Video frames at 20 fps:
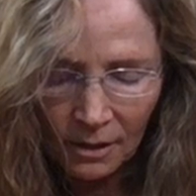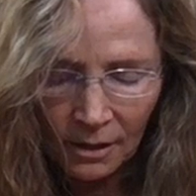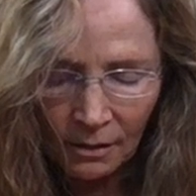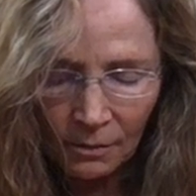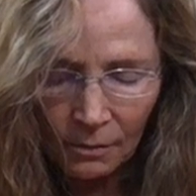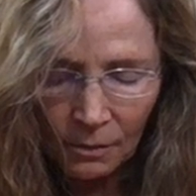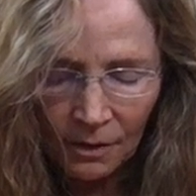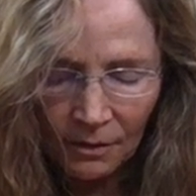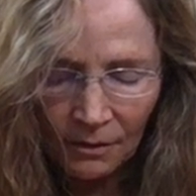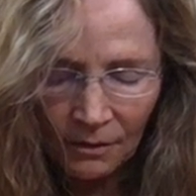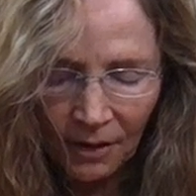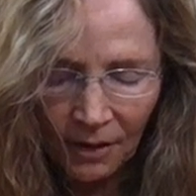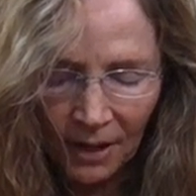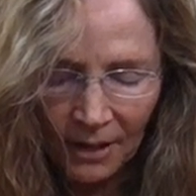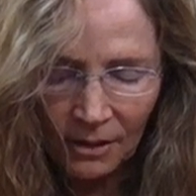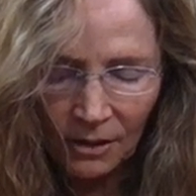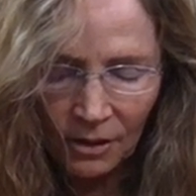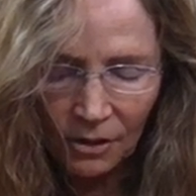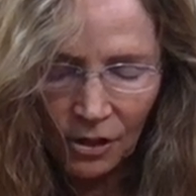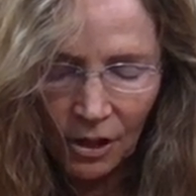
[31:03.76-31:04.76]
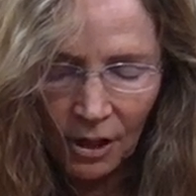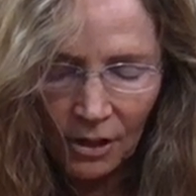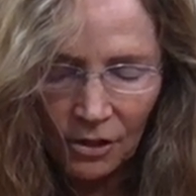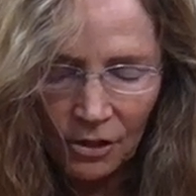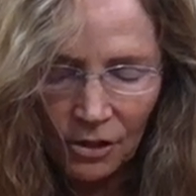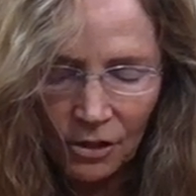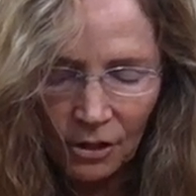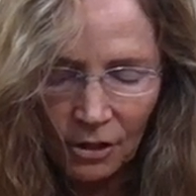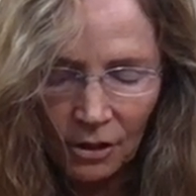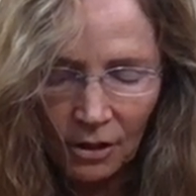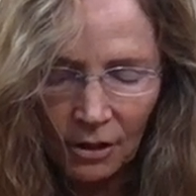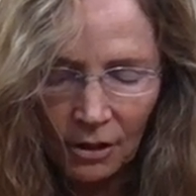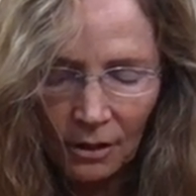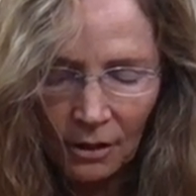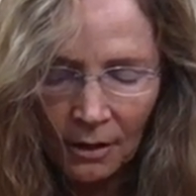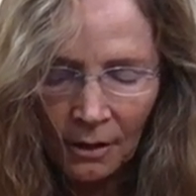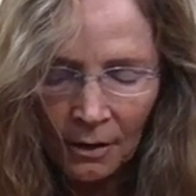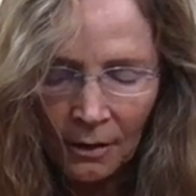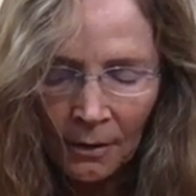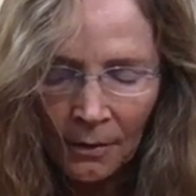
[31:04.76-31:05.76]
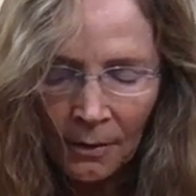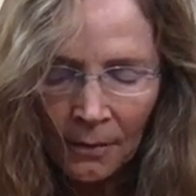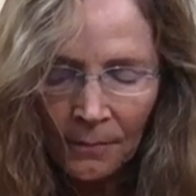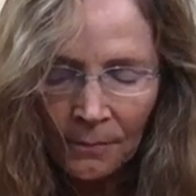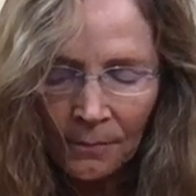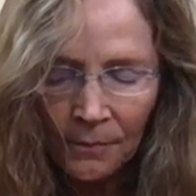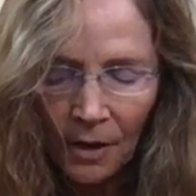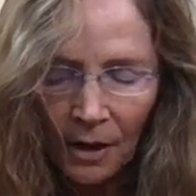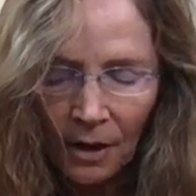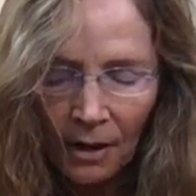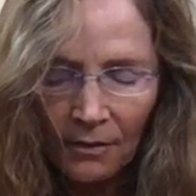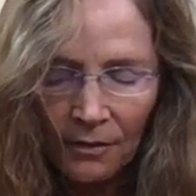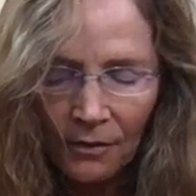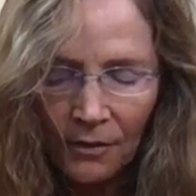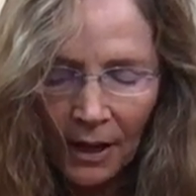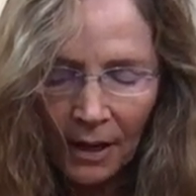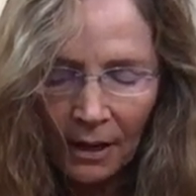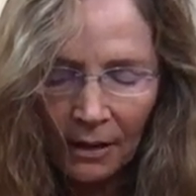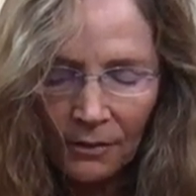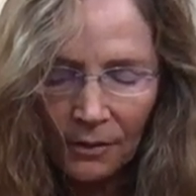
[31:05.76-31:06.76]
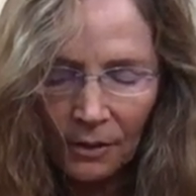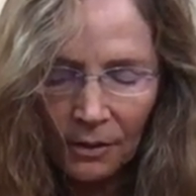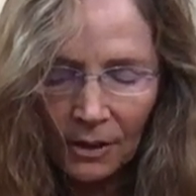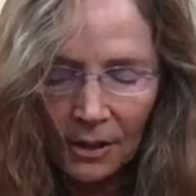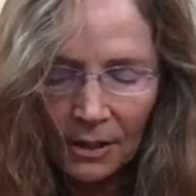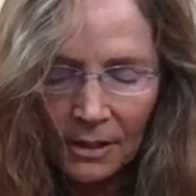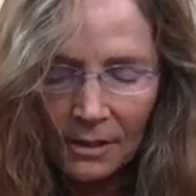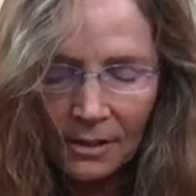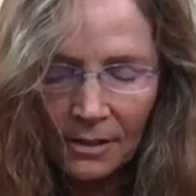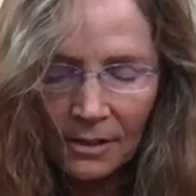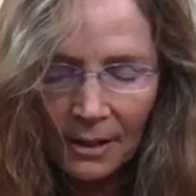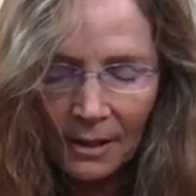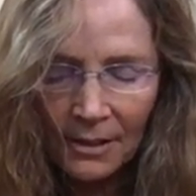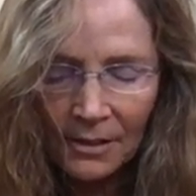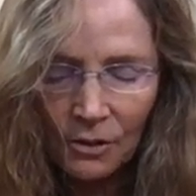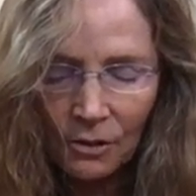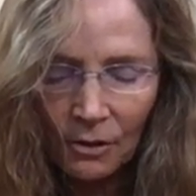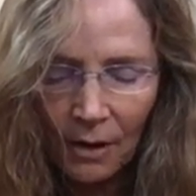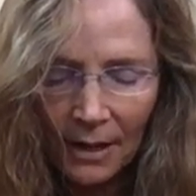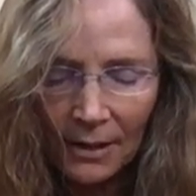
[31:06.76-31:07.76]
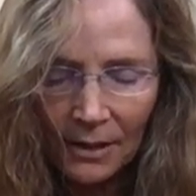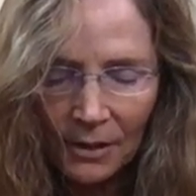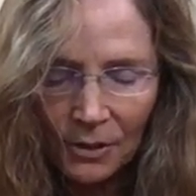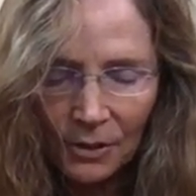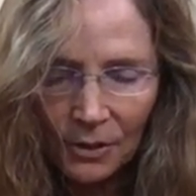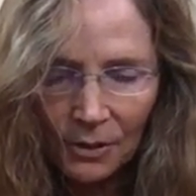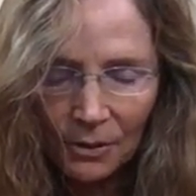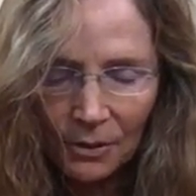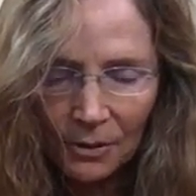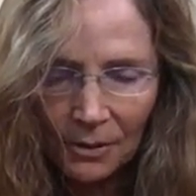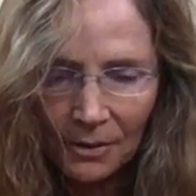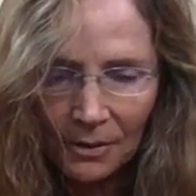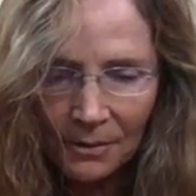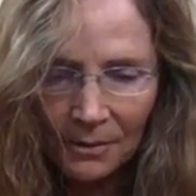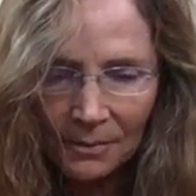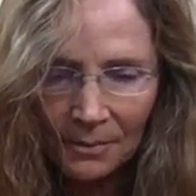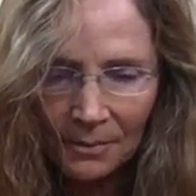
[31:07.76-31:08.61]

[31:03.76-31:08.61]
in one final gesture of thankfulness and gratitude.